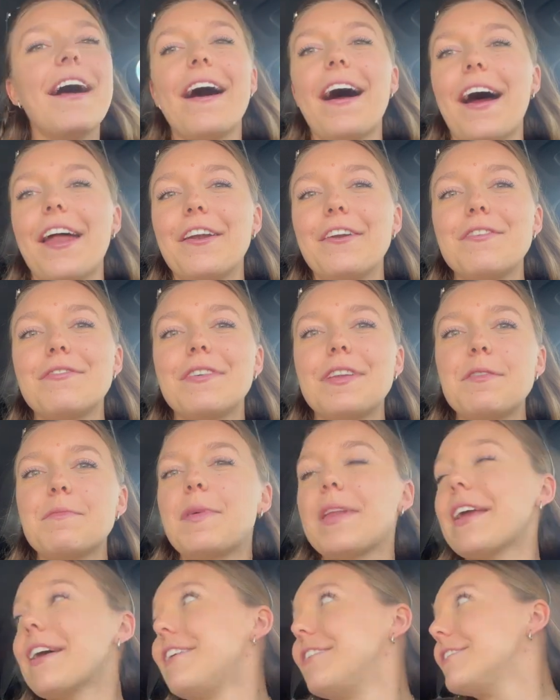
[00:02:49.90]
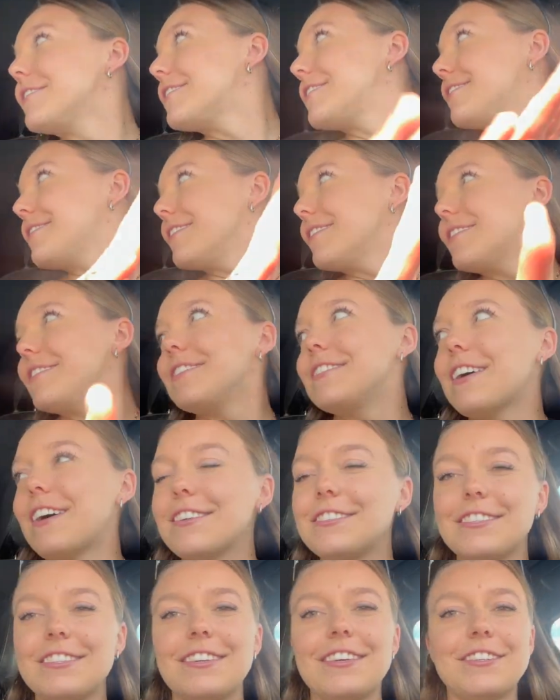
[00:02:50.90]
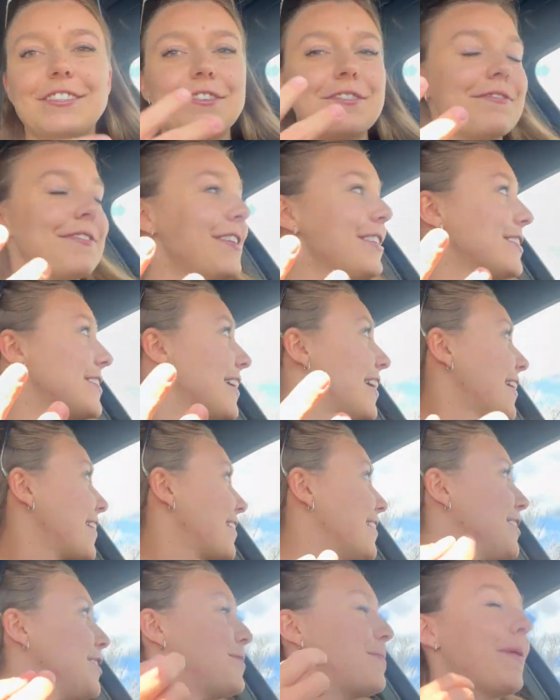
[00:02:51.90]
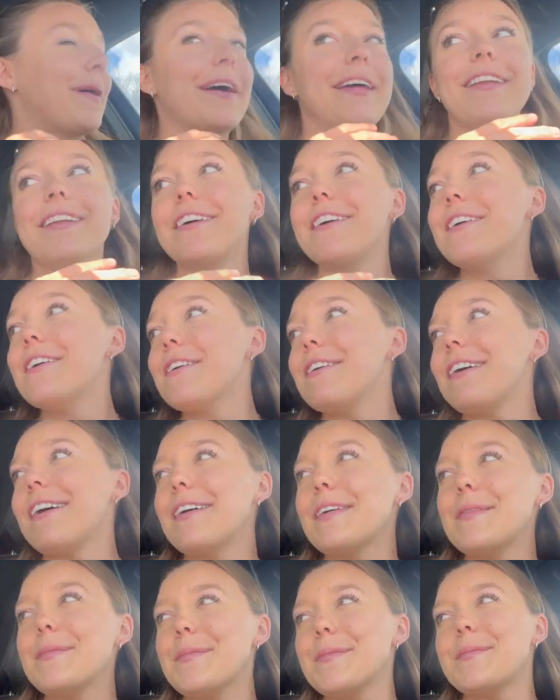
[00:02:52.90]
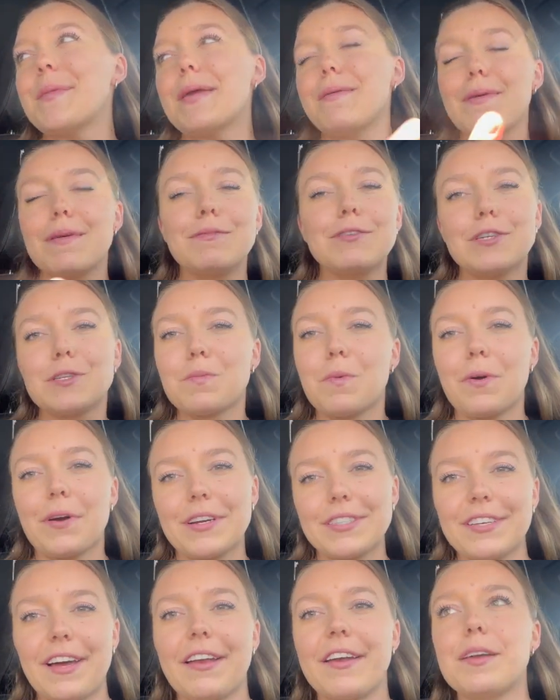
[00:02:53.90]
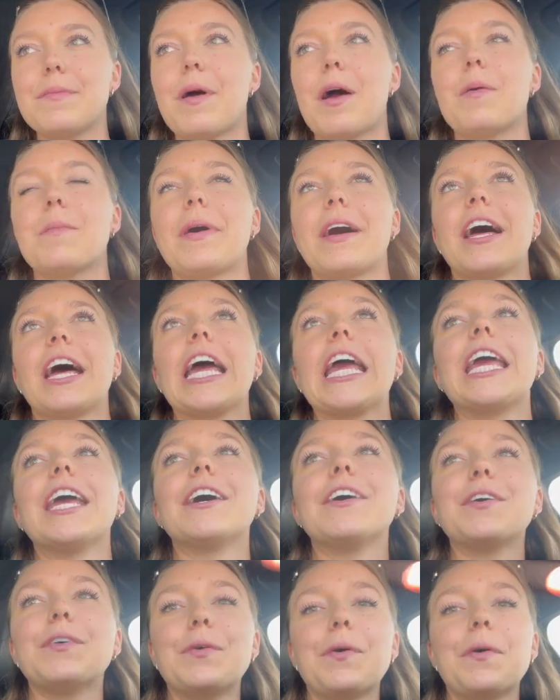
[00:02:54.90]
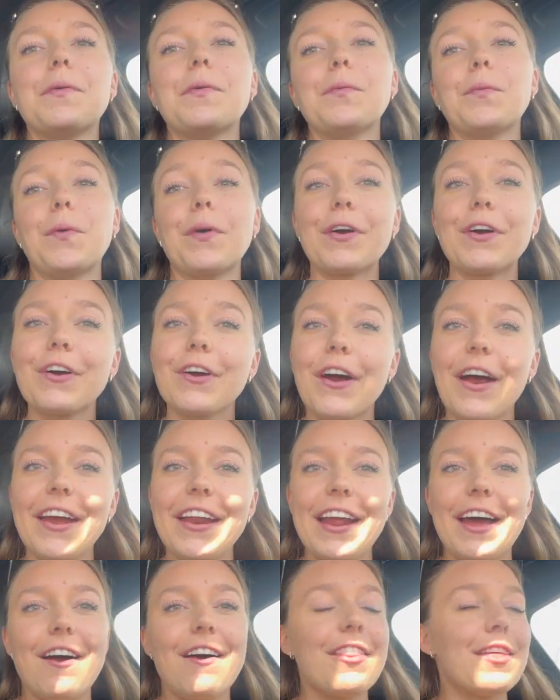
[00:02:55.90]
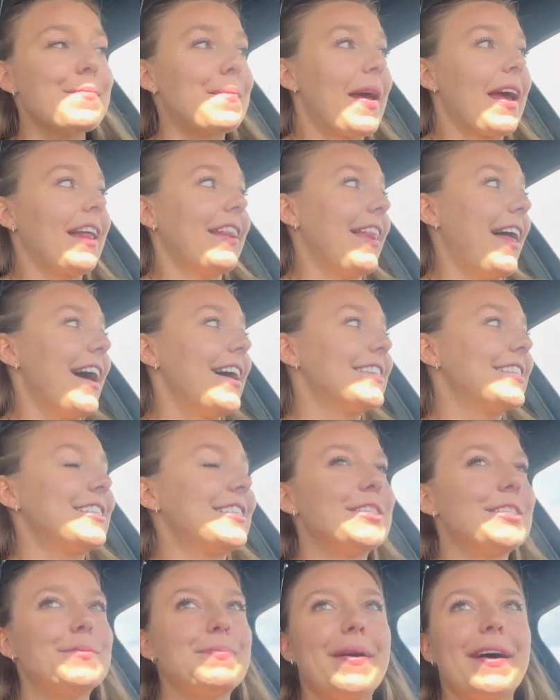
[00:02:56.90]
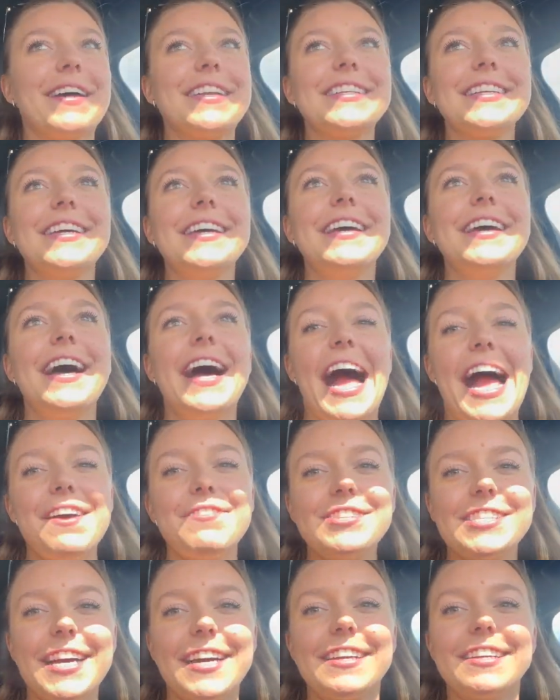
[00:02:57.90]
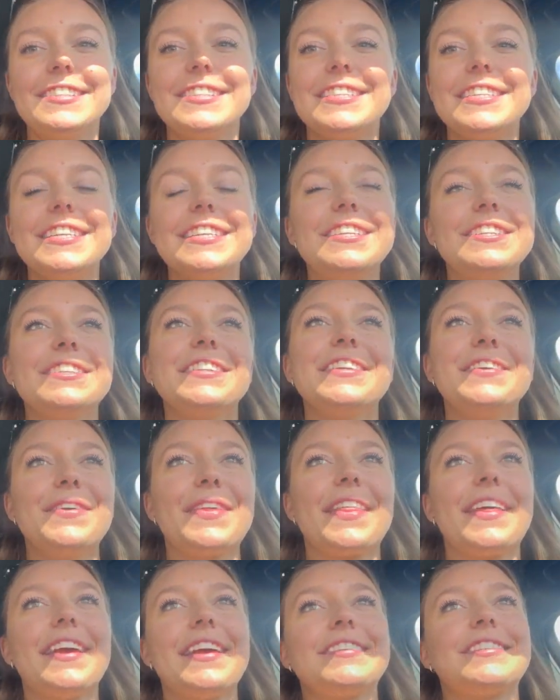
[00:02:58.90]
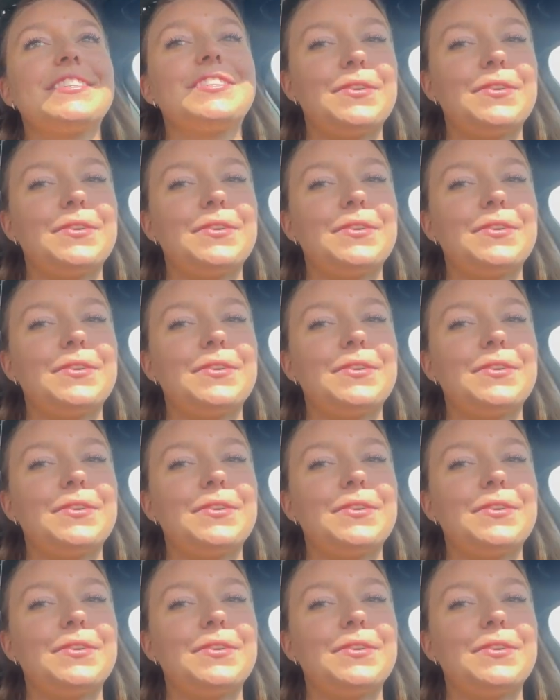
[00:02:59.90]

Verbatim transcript: I don't know if anybody else does this or feels like this, but maybe I'm just more excited about my work right now than my classes, but I have a tendency to do things that